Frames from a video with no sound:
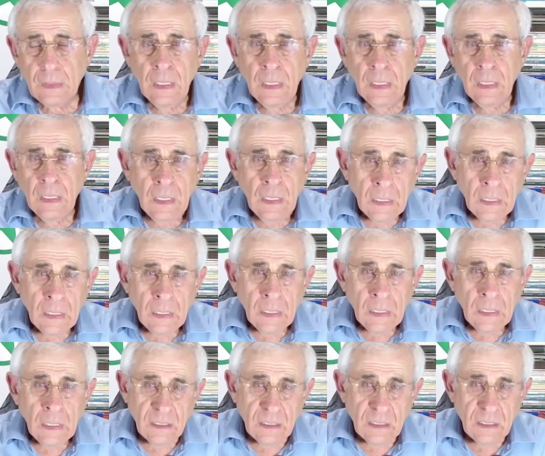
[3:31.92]

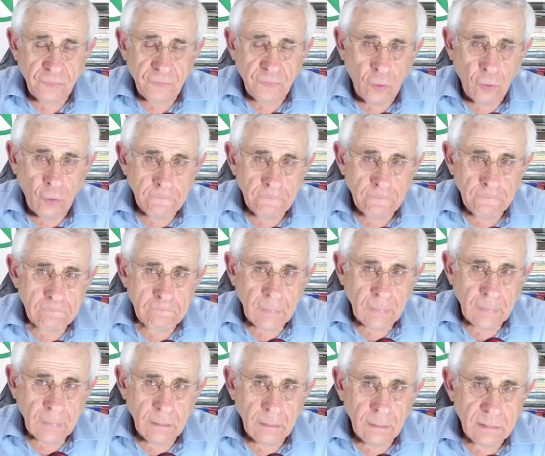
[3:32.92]
Therefore,
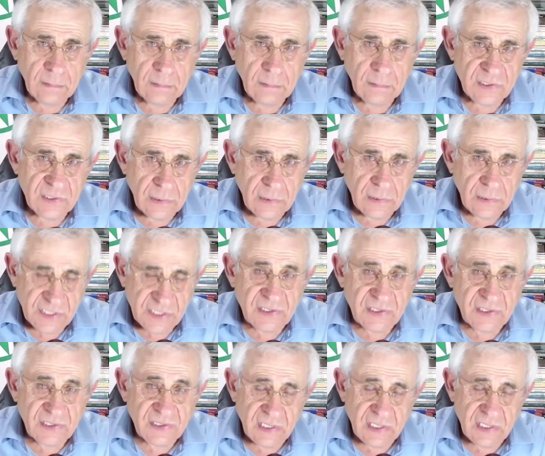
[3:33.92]
since
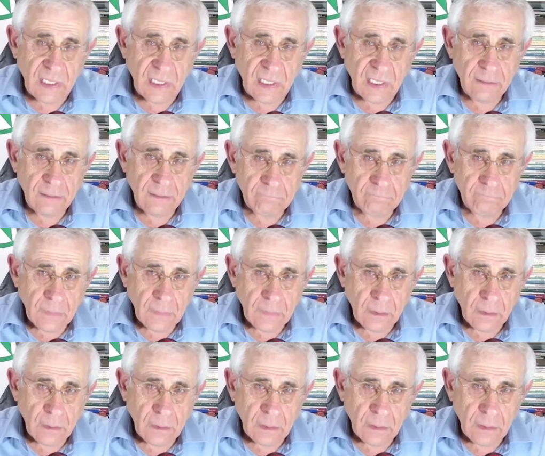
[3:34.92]

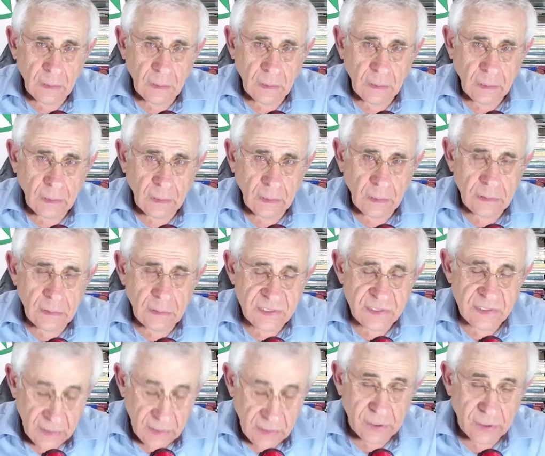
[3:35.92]
Israel's image
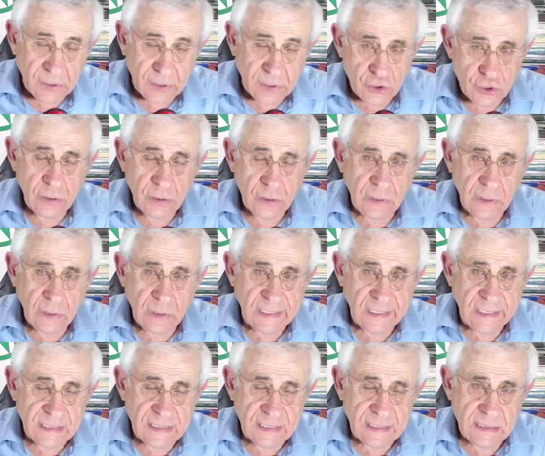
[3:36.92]

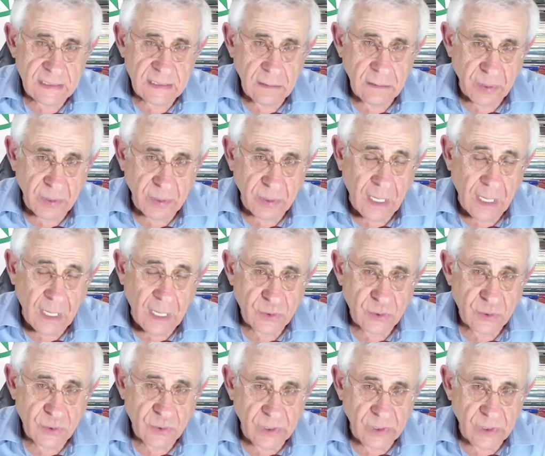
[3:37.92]
becomes weak,
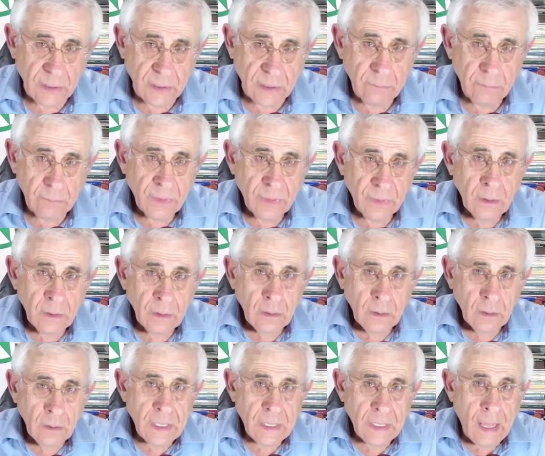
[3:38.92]

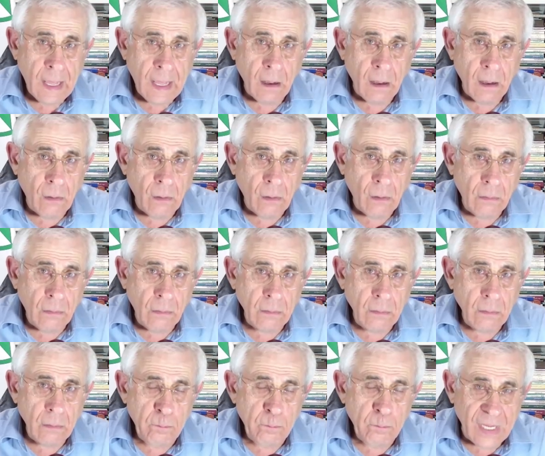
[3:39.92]
now many
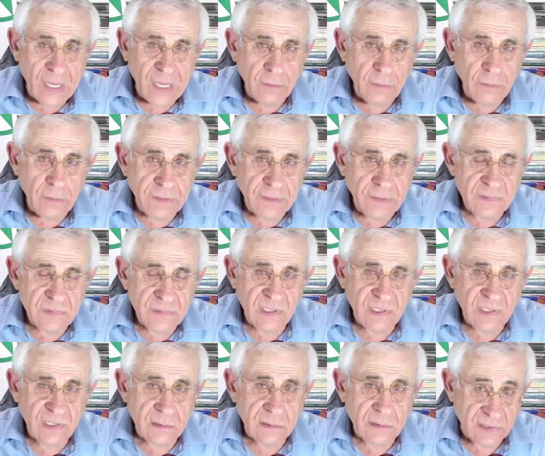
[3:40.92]
of them
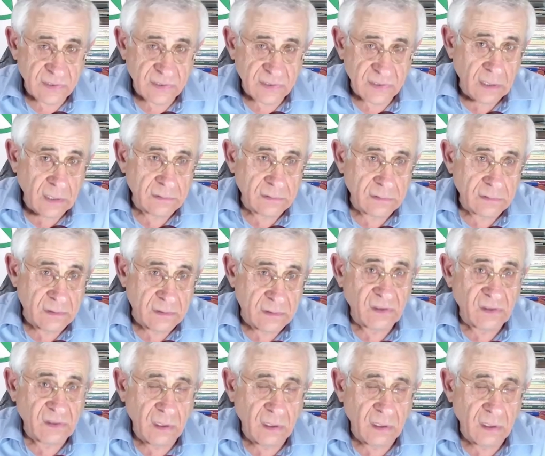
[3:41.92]
start thinking
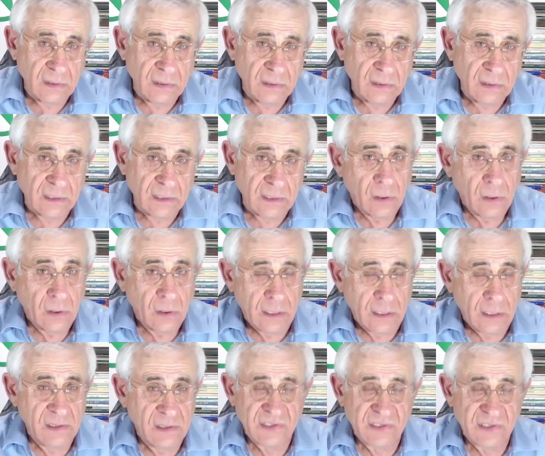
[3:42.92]
that, hey, this is the
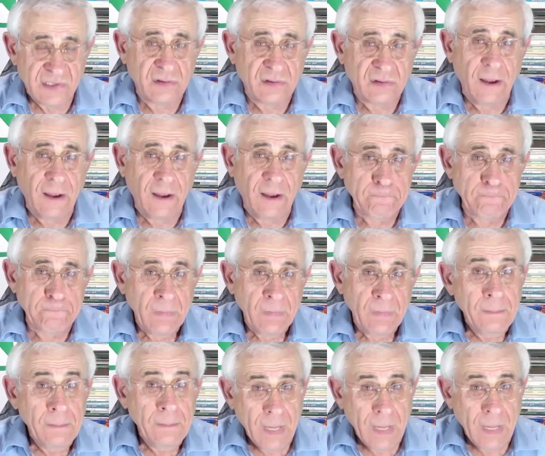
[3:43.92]
time maybe to
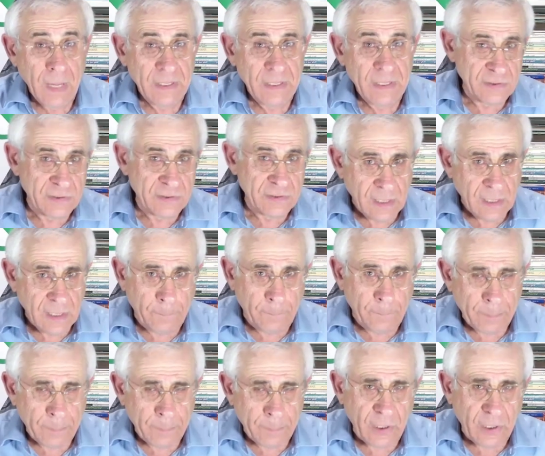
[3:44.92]
start
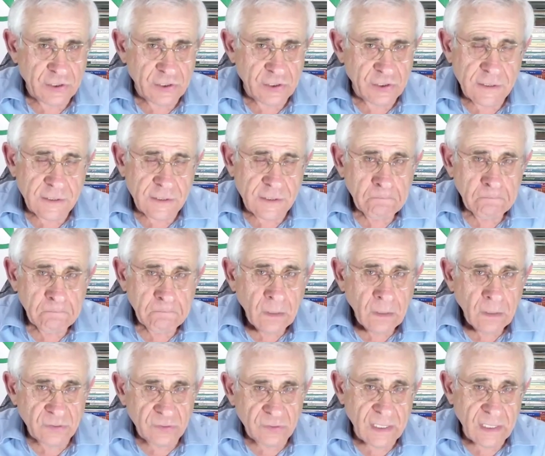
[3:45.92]
preparations to the next
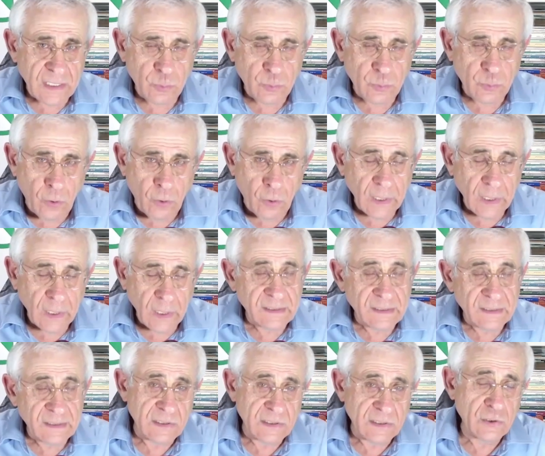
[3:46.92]
war. And this is actually
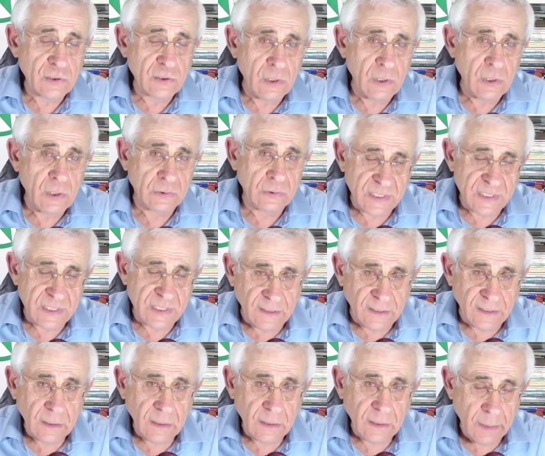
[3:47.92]
what we see in
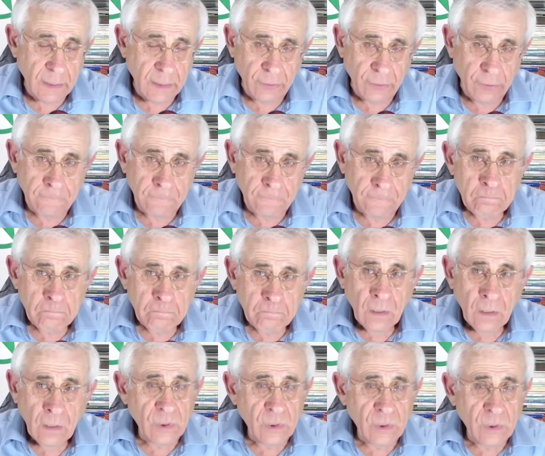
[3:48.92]
Lebanon. We
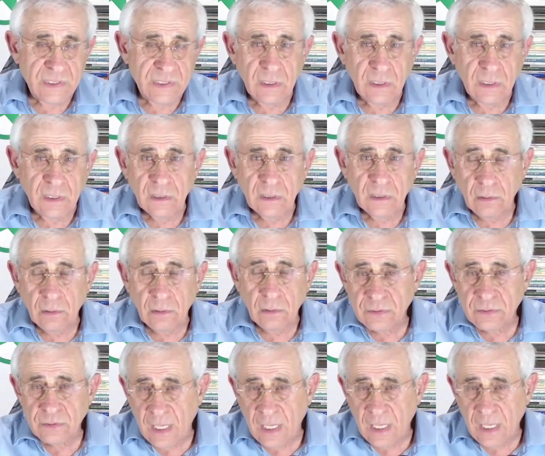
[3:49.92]
see it also in other
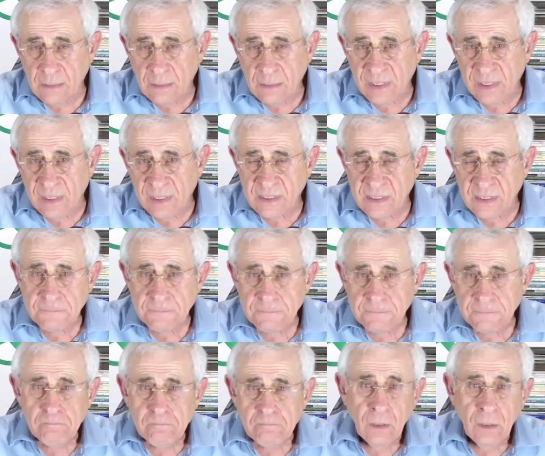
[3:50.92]
places. We
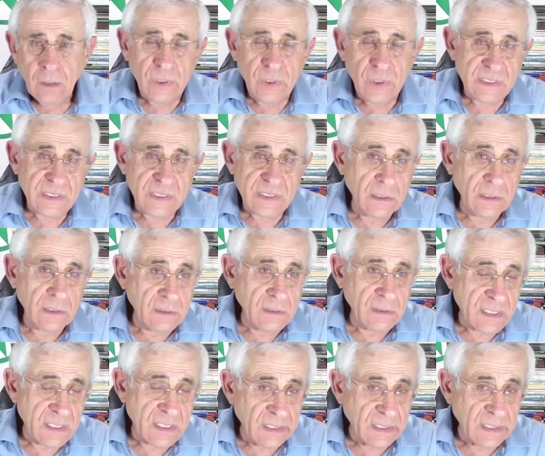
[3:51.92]
see it recently in
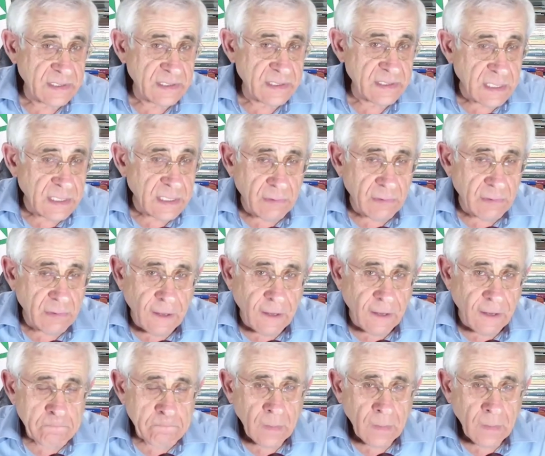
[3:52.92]
Syria, when
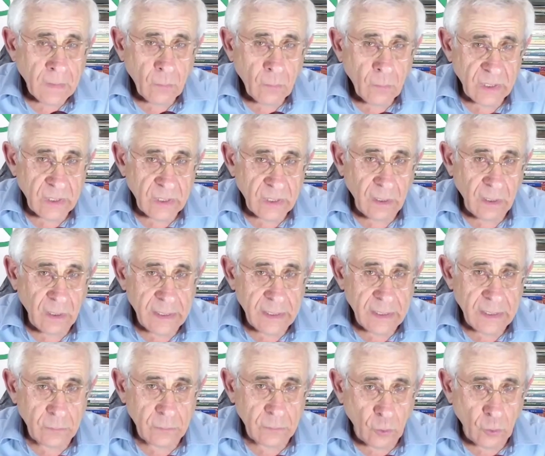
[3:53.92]
Iranian
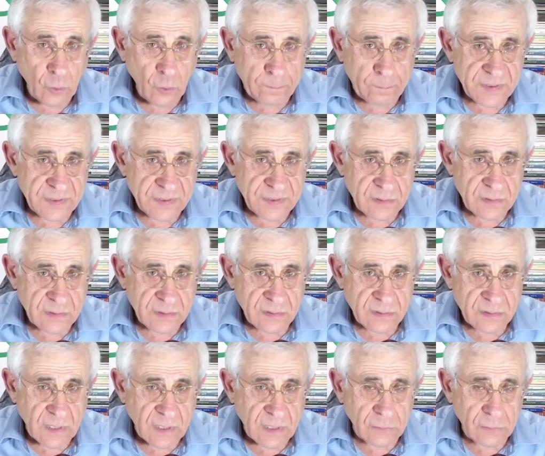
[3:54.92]
troops start all
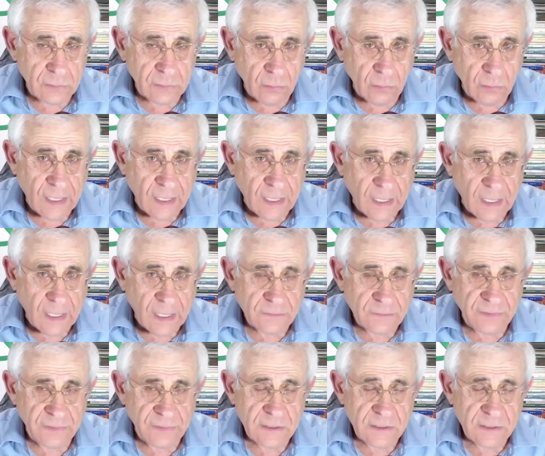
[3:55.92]
kinds of things
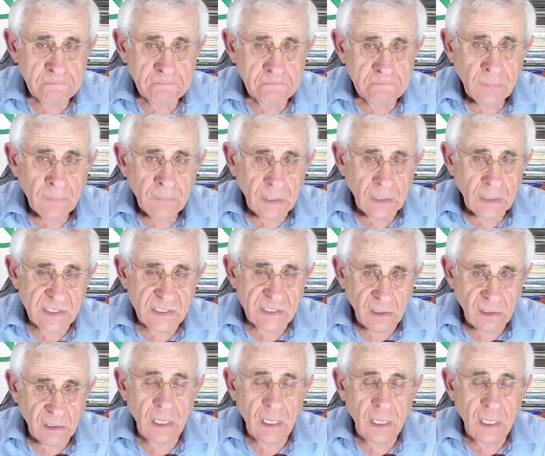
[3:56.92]
in Syria, and we
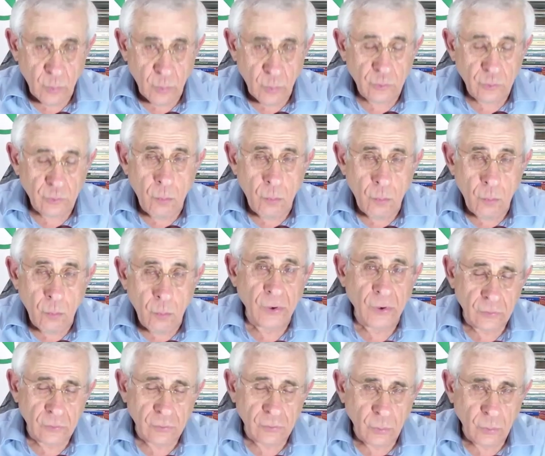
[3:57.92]
do monitor what happens
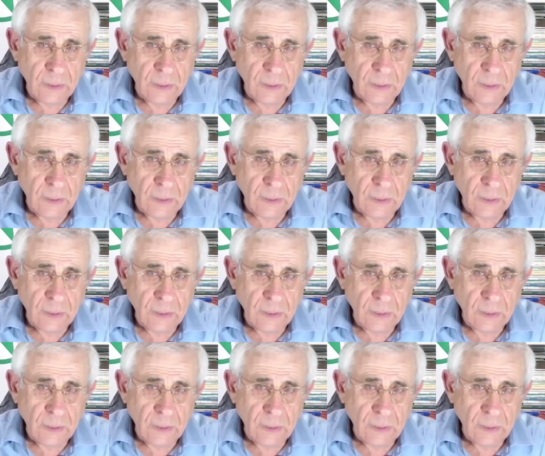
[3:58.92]
there.